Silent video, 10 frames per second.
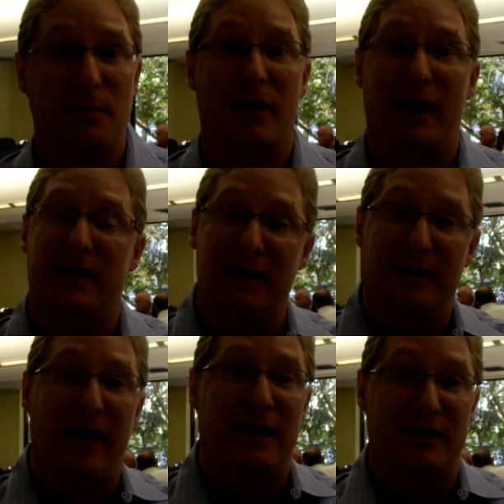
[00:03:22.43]
but I think
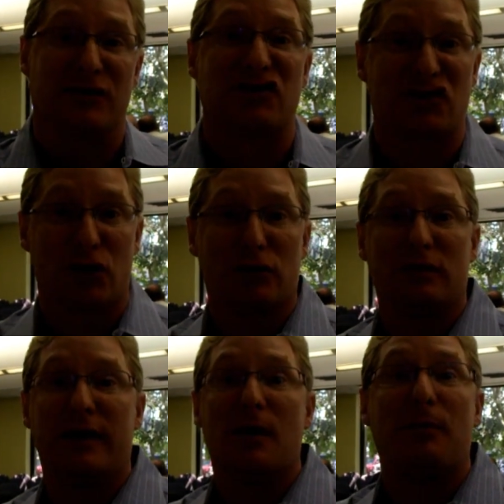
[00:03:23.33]
that there's
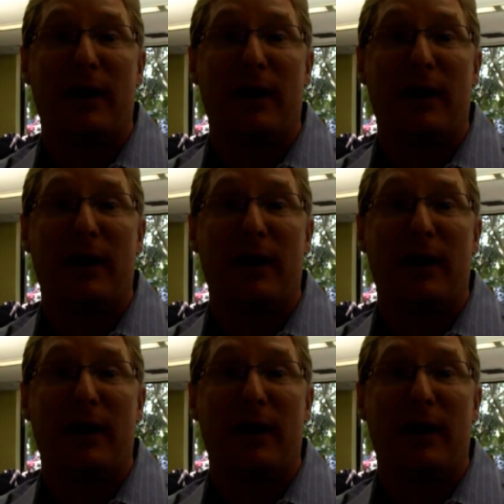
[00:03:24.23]
certainly a